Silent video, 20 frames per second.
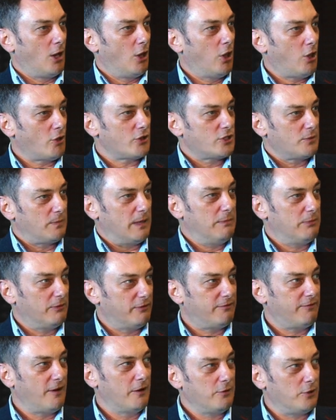Lots of
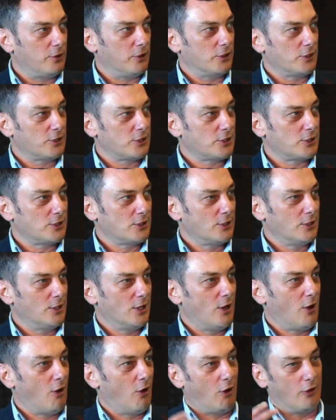people focus
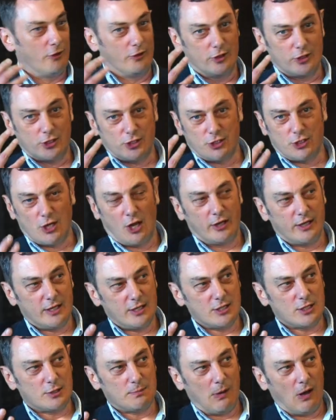on the
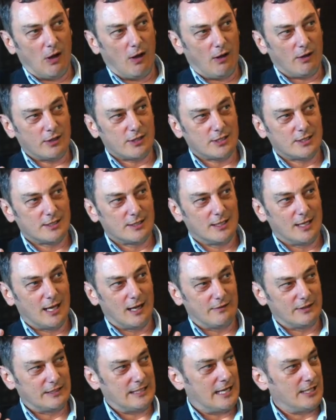science part
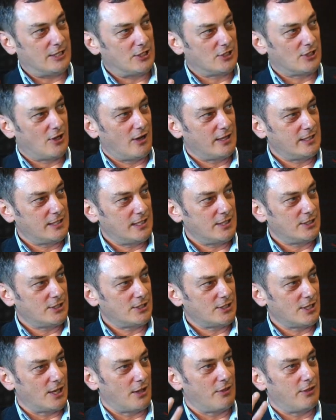of a data
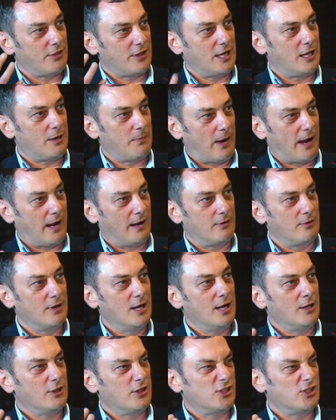scientist and think about